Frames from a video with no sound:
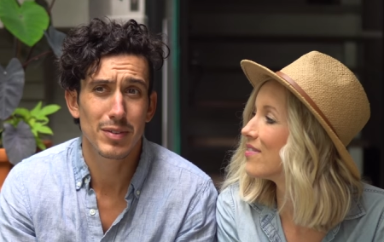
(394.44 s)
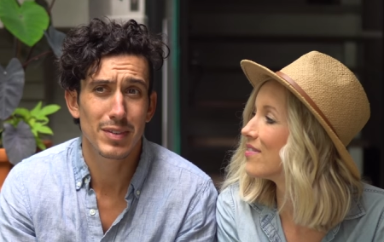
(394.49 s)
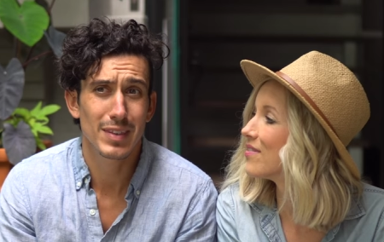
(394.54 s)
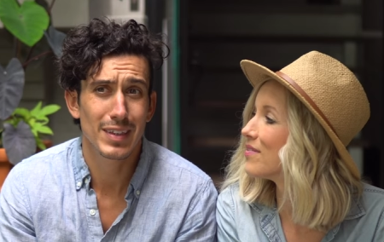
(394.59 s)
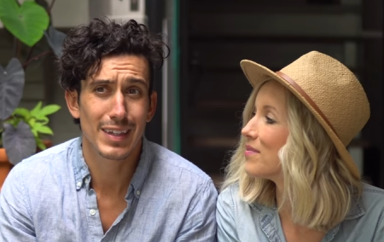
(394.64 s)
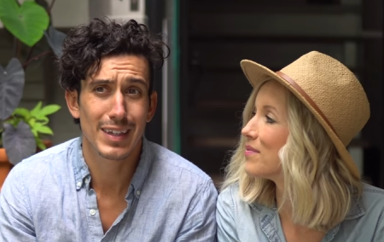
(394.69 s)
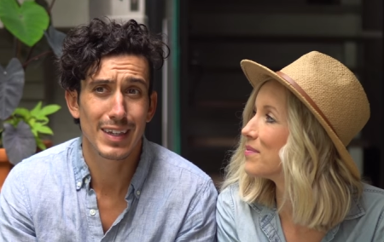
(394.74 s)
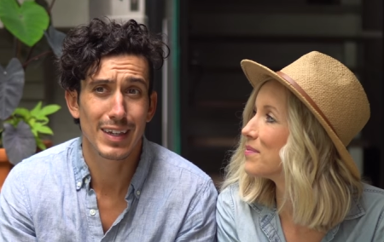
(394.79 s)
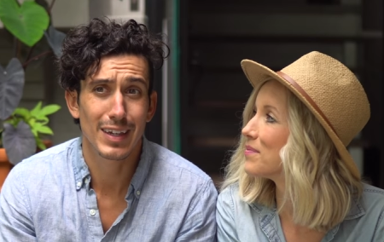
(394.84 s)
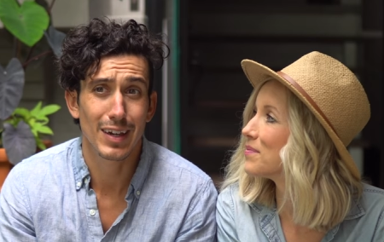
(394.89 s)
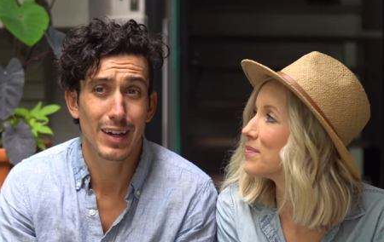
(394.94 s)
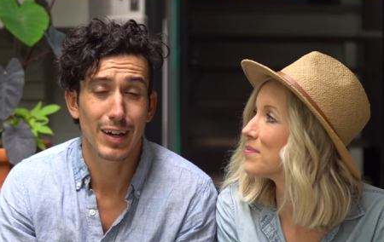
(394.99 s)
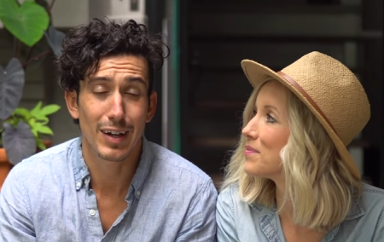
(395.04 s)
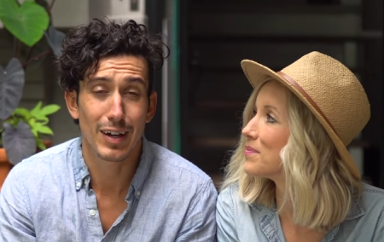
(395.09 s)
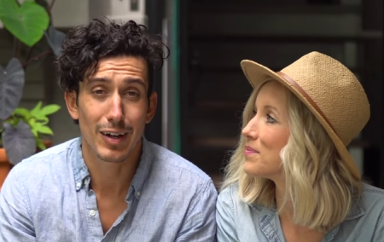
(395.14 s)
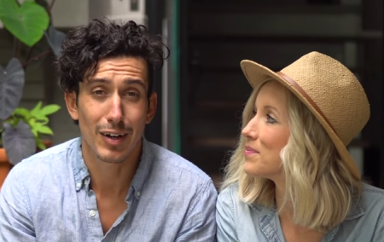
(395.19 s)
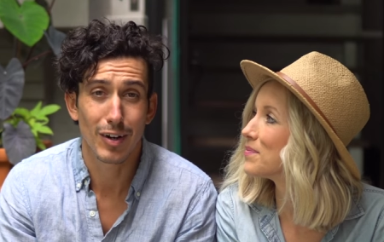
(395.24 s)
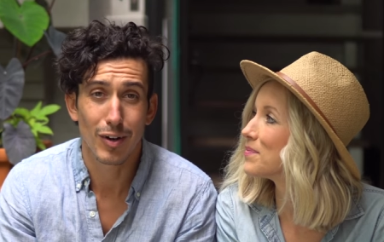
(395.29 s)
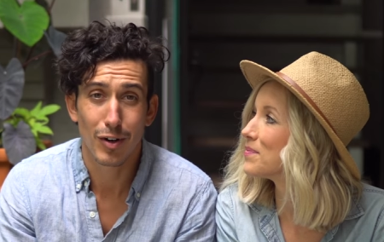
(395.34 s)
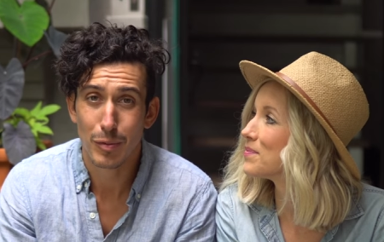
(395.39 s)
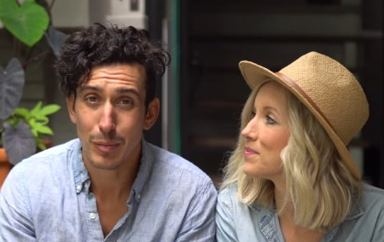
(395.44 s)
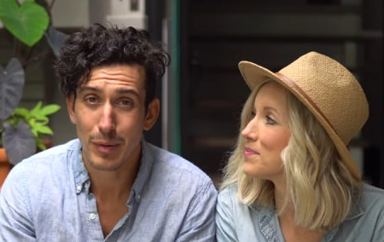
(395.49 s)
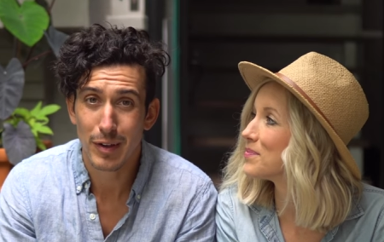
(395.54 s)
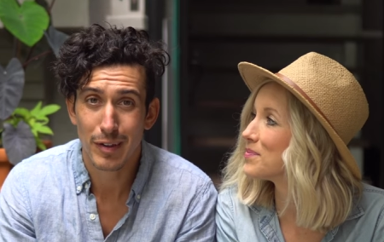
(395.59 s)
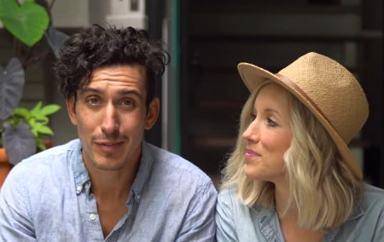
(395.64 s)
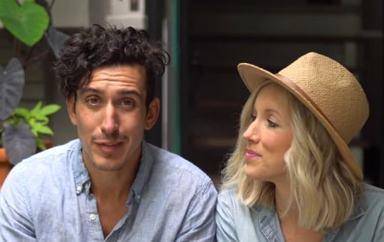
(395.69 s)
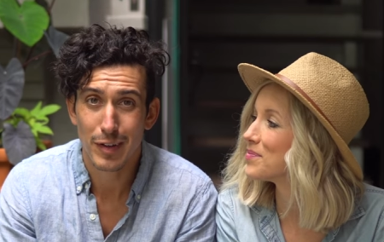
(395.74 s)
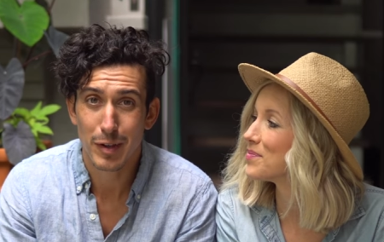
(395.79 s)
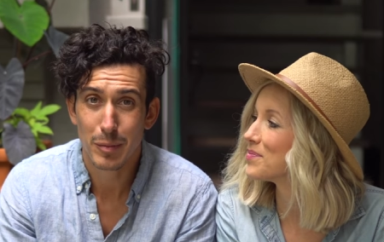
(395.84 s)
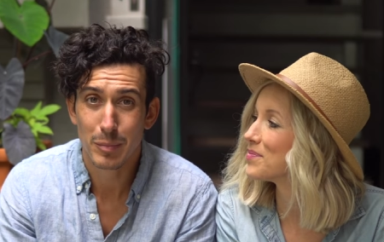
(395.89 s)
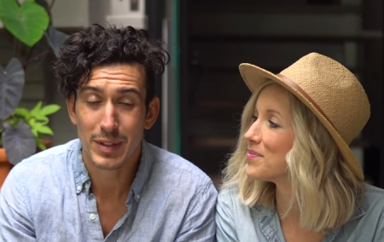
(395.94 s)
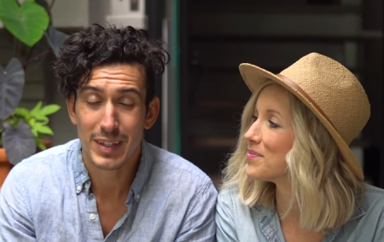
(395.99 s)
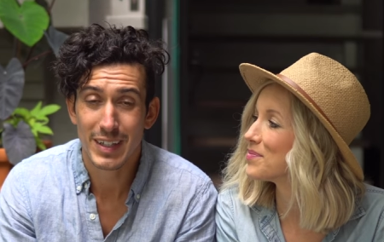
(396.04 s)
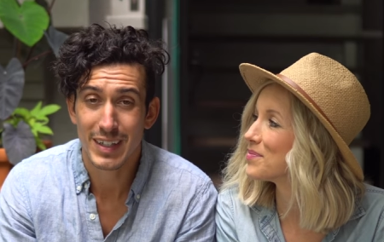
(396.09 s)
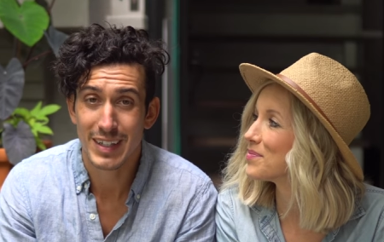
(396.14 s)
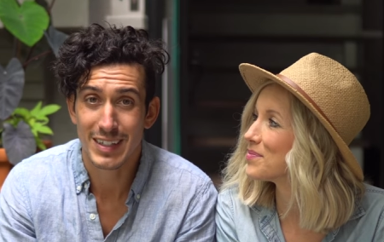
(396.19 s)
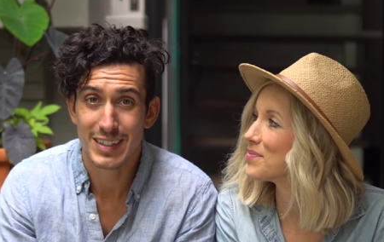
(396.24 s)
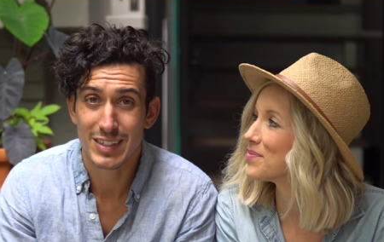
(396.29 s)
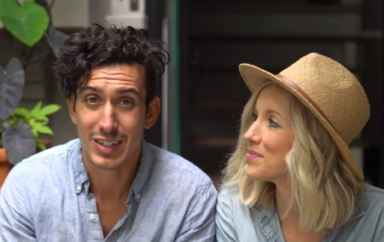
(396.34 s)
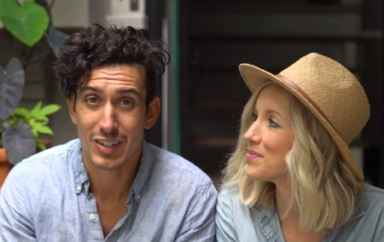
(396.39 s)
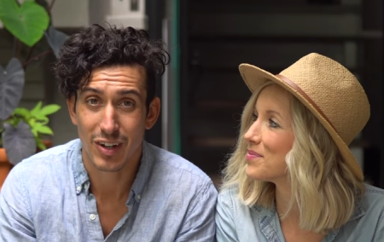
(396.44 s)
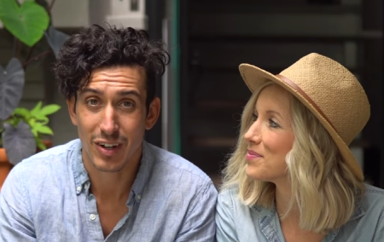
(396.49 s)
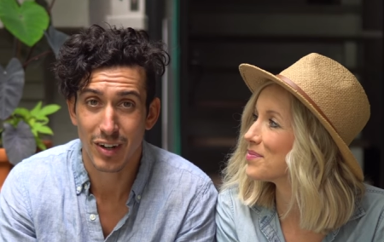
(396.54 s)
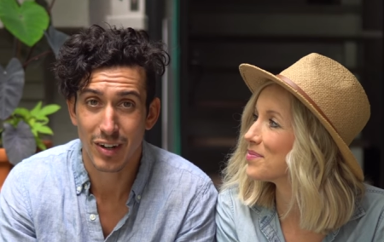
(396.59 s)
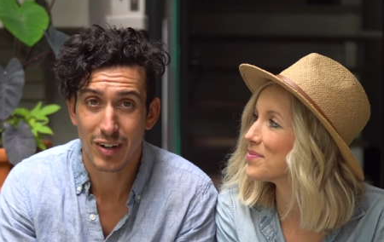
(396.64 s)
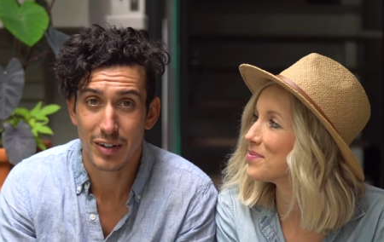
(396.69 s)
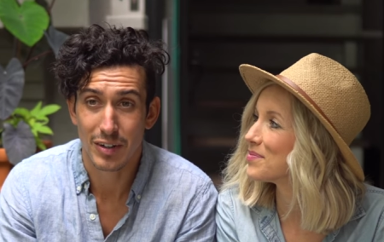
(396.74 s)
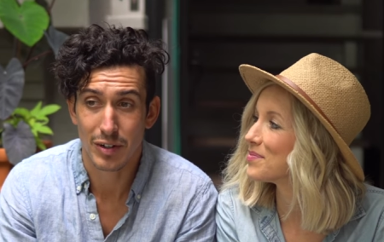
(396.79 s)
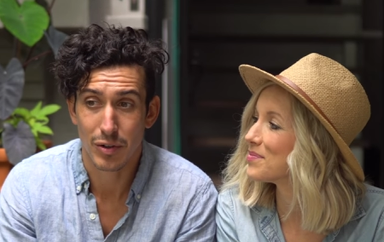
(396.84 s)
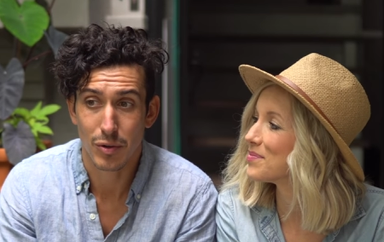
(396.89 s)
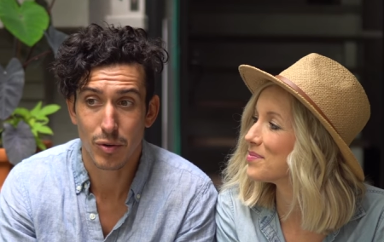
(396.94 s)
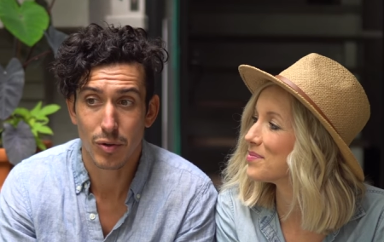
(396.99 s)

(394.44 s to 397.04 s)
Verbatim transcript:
Speaker 1: you're thinking, uh, all my family is gone,